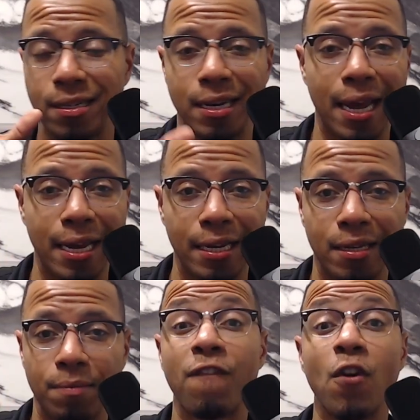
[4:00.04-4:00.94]
to
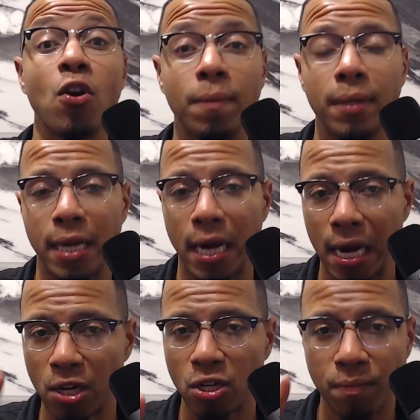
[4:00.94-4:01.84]
90, preferably
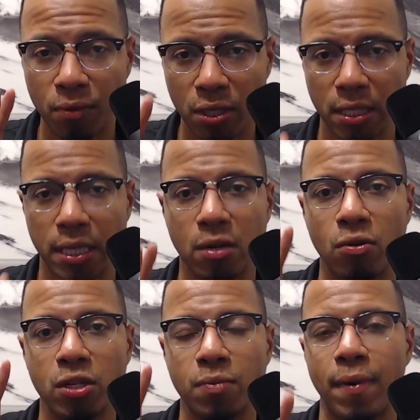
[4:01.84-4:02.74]
100% on
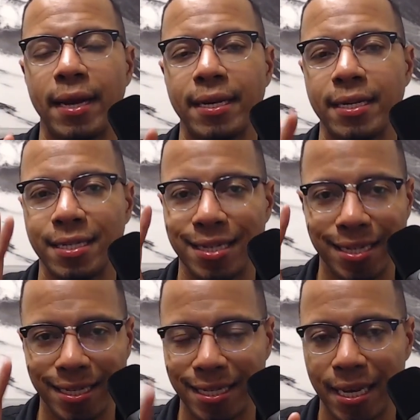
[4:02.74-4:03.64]
these practice
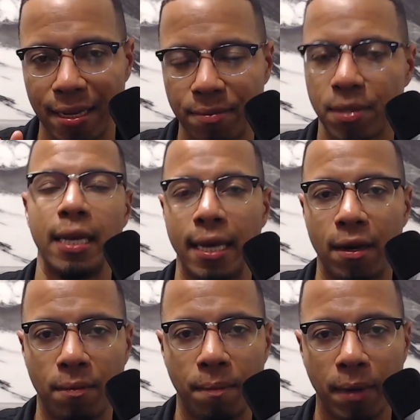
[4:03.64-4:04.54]
exams.
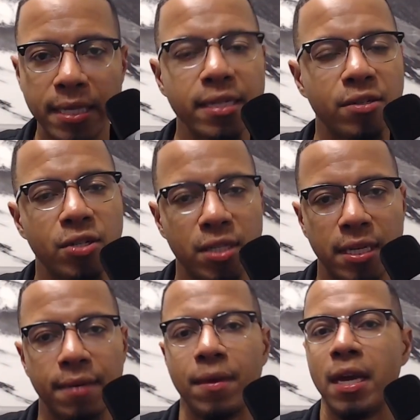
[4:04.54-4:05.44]
Now, please understand
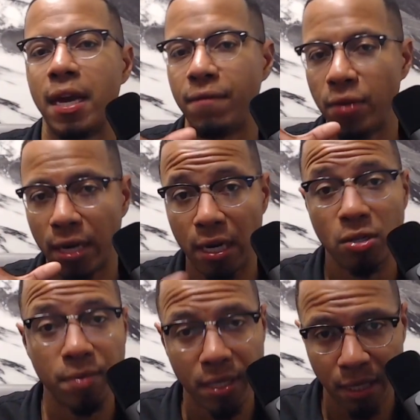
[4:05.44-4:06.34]
if you get
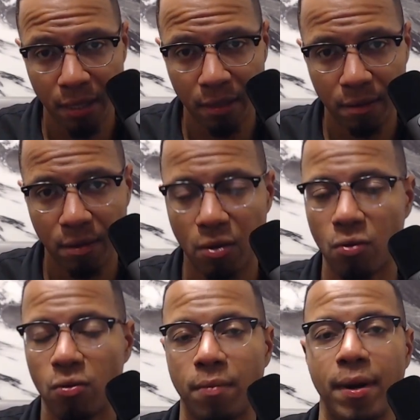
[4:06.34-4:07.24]
100%
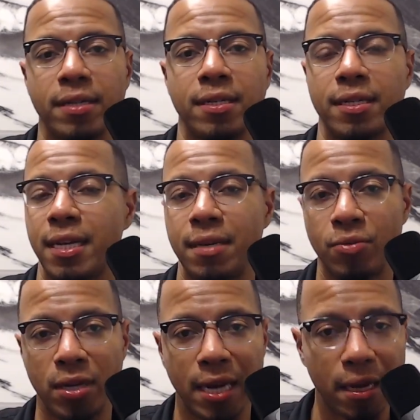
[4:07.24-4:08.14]
on the practice exams, you
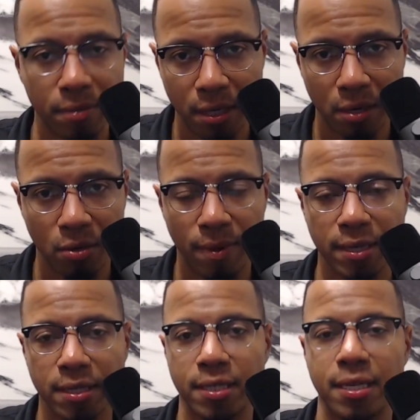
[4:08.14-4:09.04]
get 90% on the practice
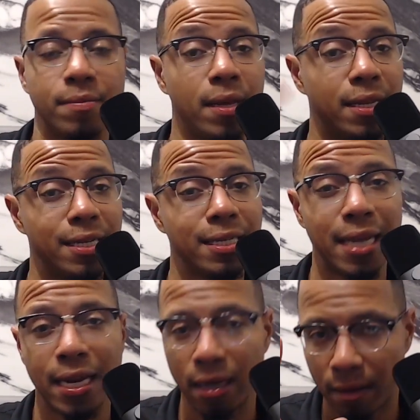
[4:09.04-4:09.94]
exam, that does
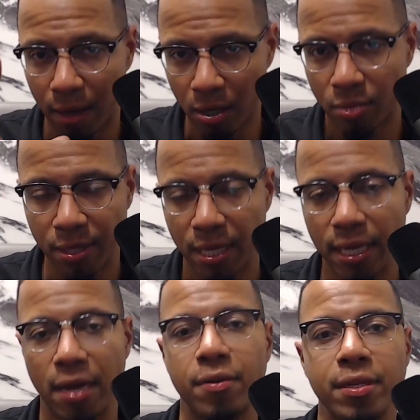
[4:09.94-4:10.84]
not 100%
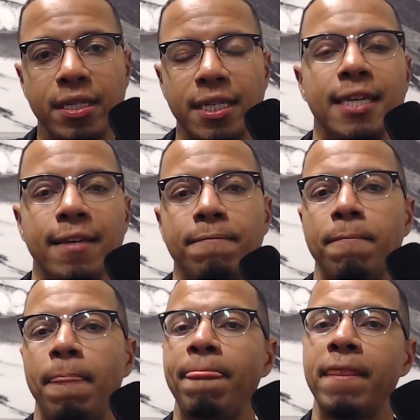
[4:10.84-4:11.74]
guarantee
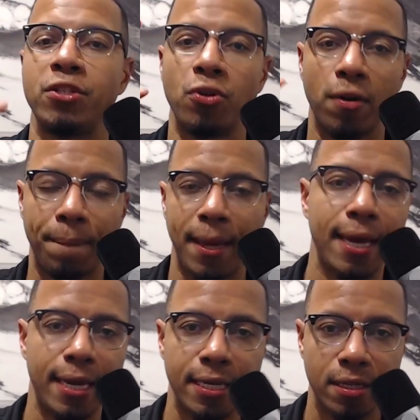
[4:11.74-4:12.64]
that you're going to
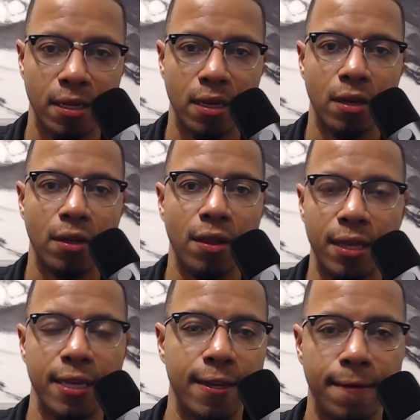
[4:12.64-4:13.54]
pass
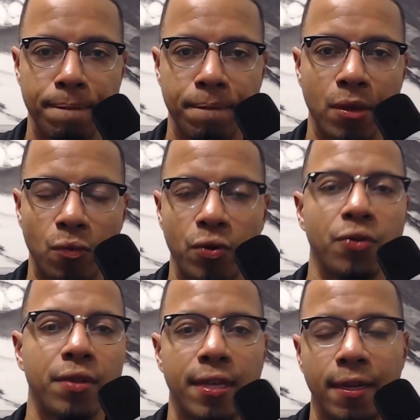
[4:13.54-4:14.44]
the real
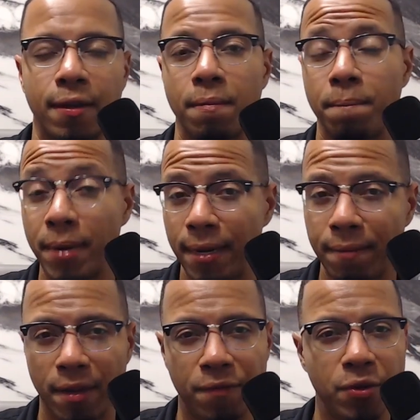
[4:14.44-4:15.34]
thing. But
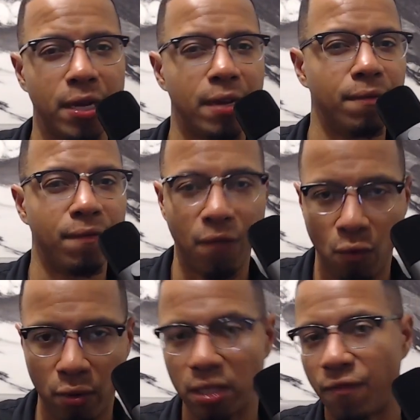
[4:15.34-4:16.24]
if you're getting
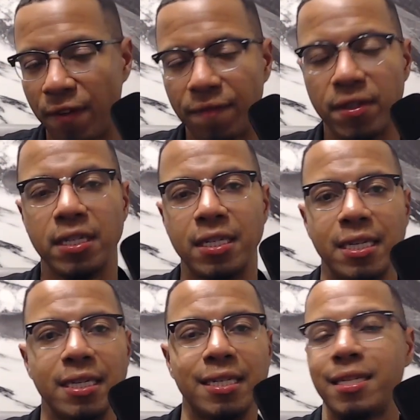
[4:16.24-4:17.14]
40s, 50s, and
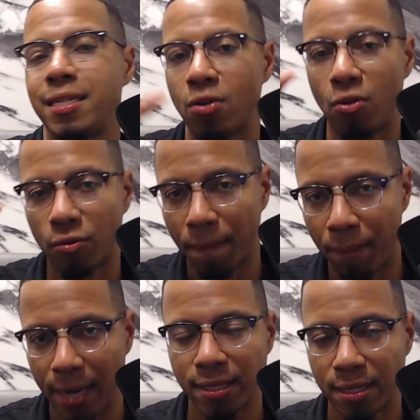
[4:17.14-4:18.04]
60s on the
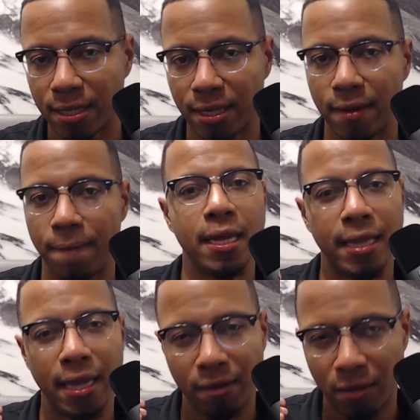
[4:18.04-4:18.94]
practice exam,
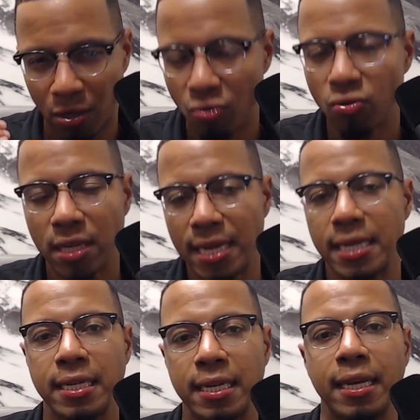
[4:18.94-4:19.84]
that usually
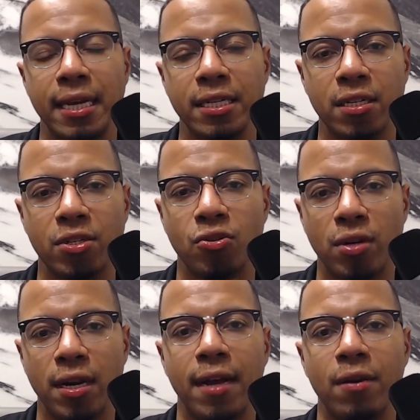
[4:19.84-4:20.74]
is an indication that you're
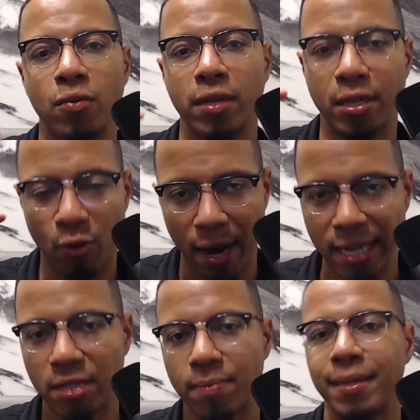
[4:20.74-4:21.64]
not really
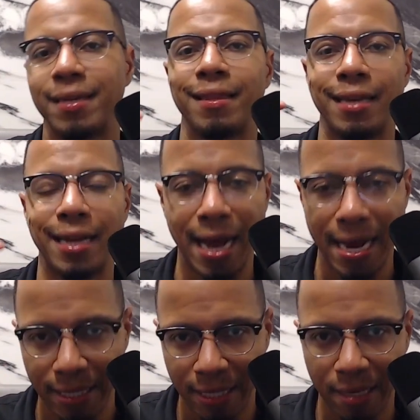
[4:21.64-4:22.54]
grasping the
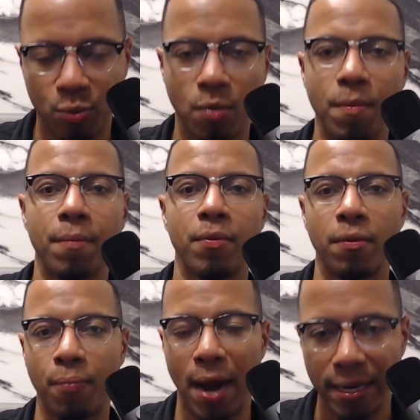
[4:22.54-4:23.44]
concepts. Remember, the
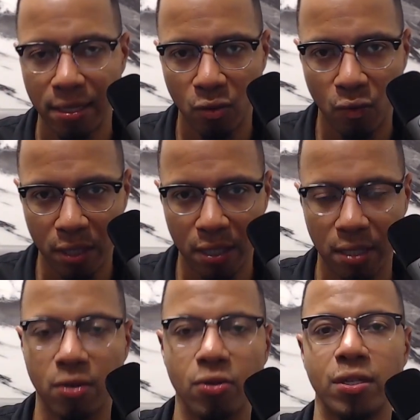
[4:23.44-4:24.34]
practice
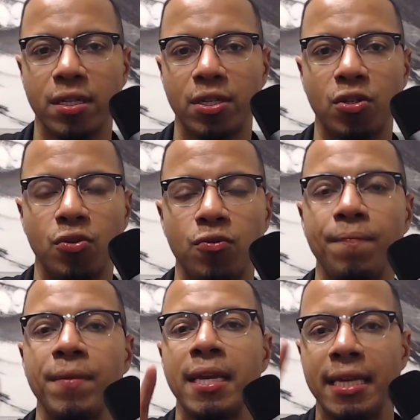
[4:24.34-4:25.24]
questions are just to
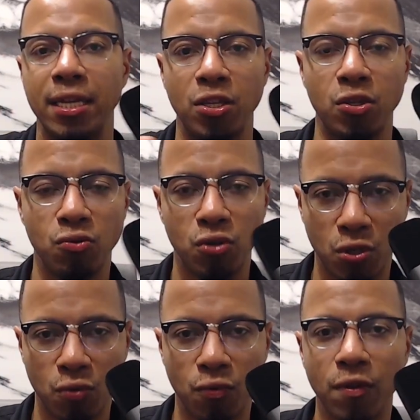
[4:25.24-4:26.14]
get used
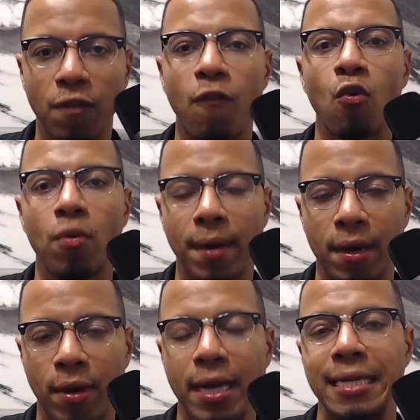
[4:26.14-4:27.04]
to the
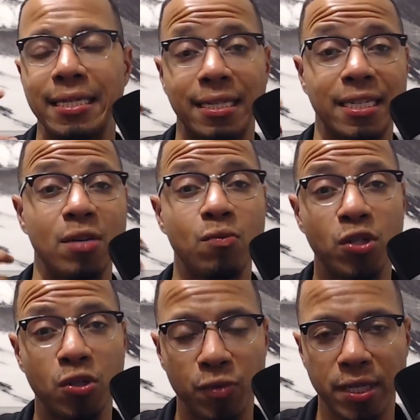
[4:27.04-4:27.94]
format, right? And just to see
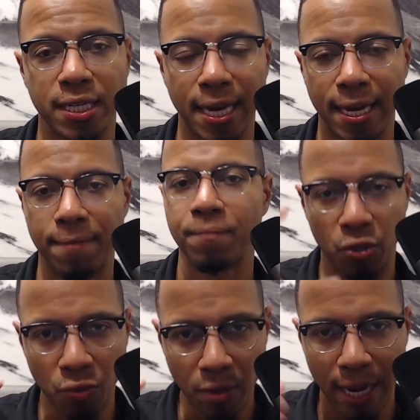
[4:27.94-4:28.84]
what you retain.
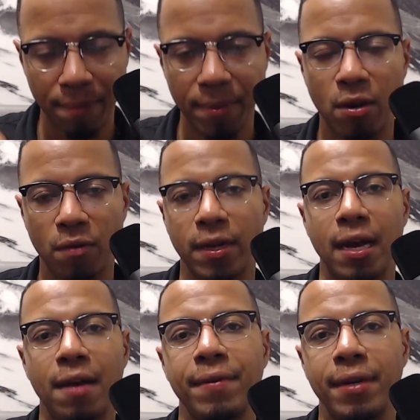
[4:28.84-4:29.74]
Do not be
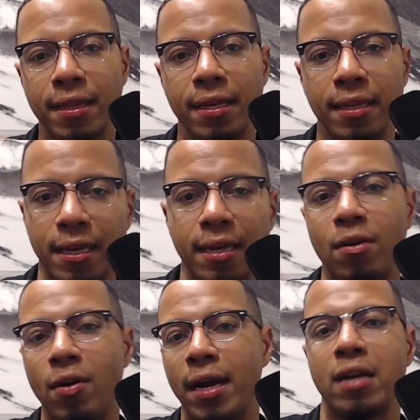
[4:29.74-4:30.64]
overconfident and think that,
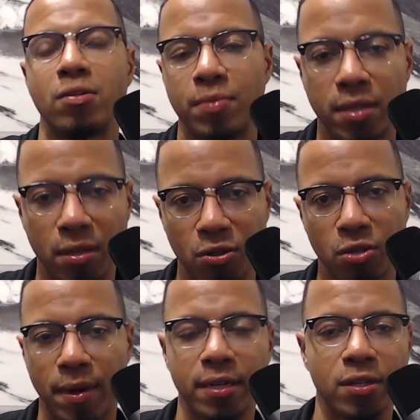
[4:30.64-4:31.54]
oh, I got 100% on this
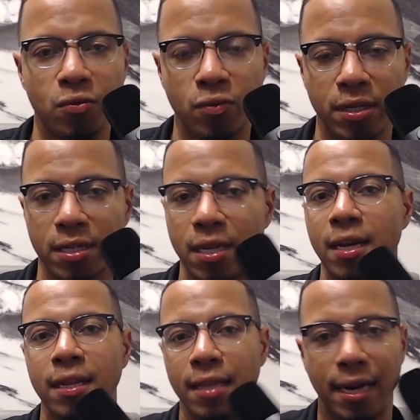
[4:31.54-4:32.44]
practice quiz
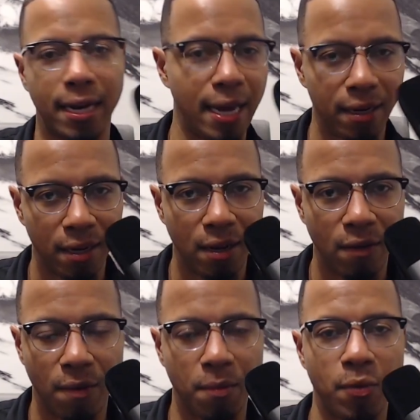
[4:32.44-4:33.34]
that I got
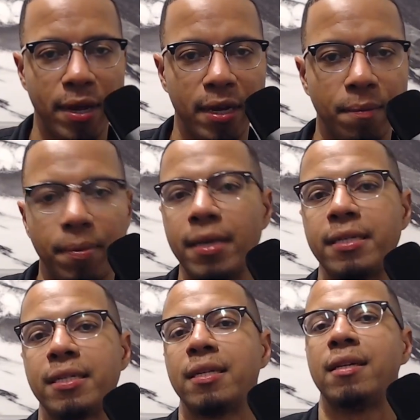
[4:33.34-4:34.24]
from a random
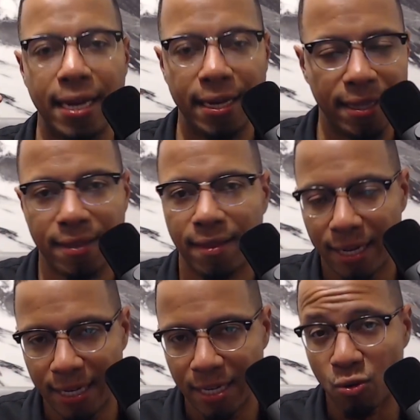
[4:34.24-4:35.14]
place and
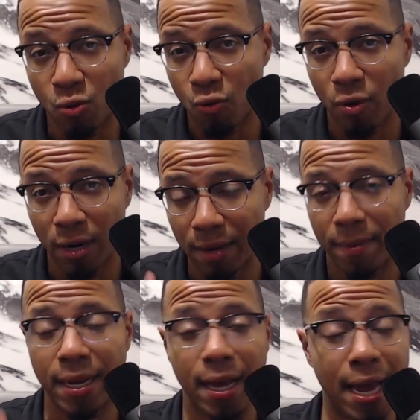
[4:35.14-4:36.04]
think that that's going to correlate to
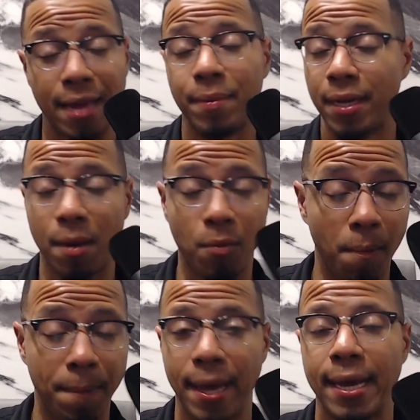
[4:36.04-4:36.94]
meaning, hey, man, I'm going to
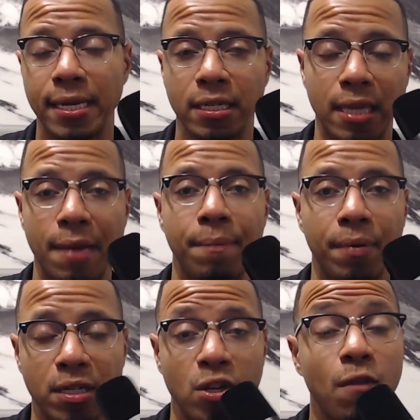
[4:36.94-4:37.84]
pass the A
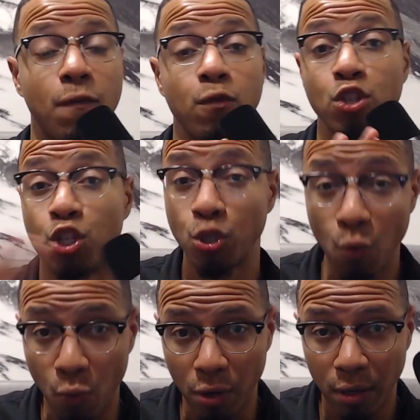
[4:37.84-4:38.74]
plus for
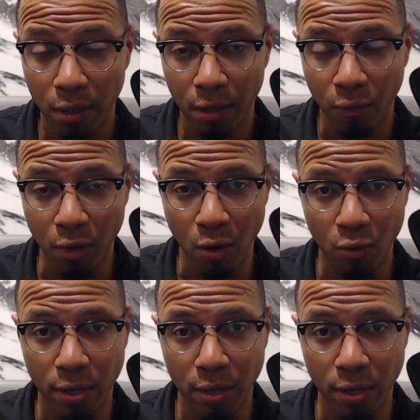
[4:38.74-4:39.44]
sure with no